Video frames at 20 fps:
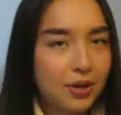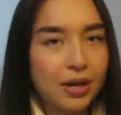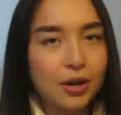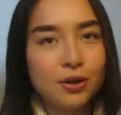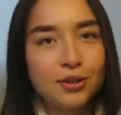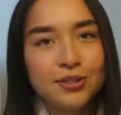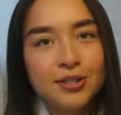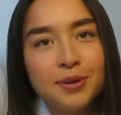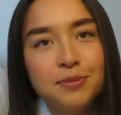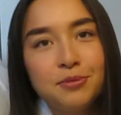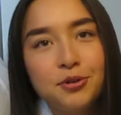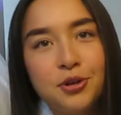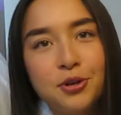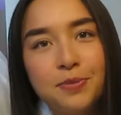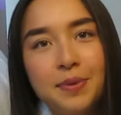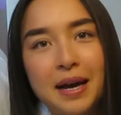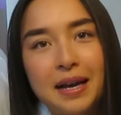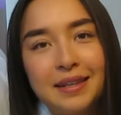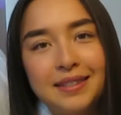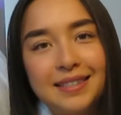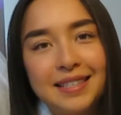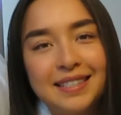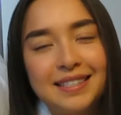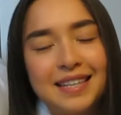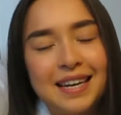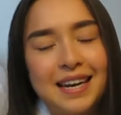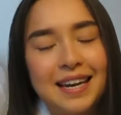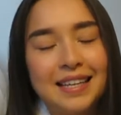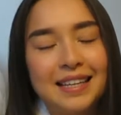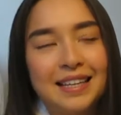I got some New Balances
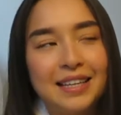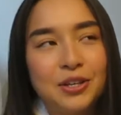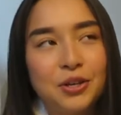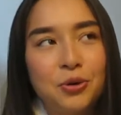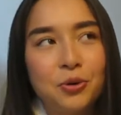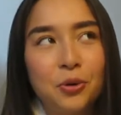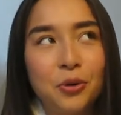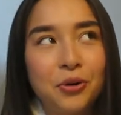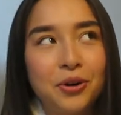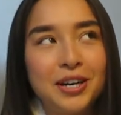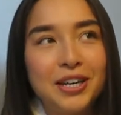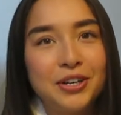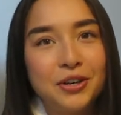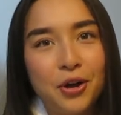and I think you already